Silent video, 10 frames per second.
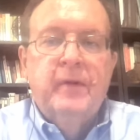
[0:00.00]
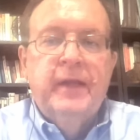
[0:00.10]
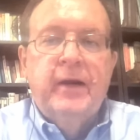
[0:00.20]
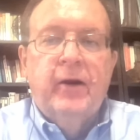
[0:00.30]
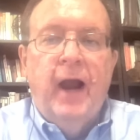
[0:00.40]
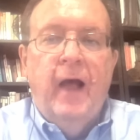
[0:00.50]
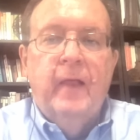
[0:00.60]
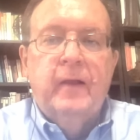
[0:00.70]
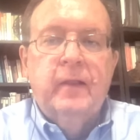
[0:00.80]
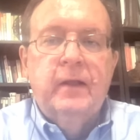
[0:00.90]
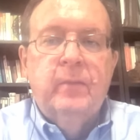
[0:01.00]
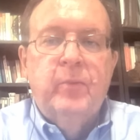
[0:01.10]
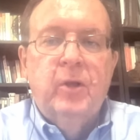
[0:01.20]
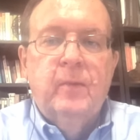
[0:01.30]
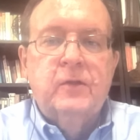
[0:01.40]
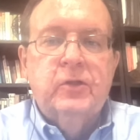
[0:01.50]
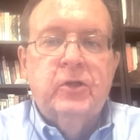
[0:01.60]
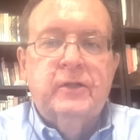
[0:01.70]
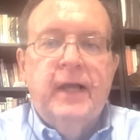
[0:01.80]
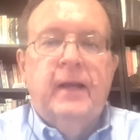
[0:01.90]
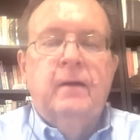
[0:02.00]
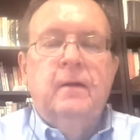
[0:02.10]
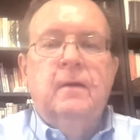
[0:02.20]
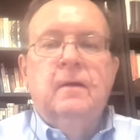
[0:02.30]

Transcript: But then our colleague Linda Bilmes looked at